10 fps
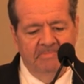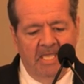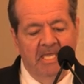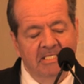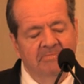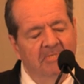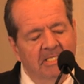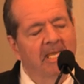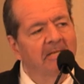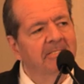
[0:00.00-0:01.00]
yeah, he's
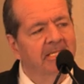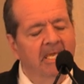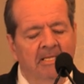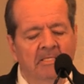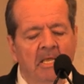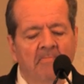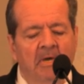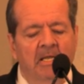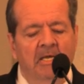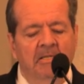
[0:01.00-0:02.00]
really out to get it.
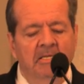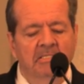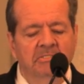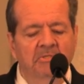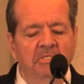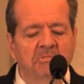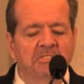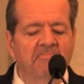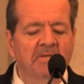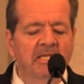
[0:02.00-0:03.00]
But, so this
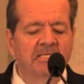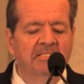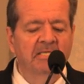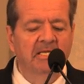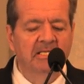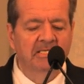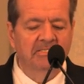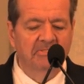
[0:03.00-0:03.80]
was a panda sighting in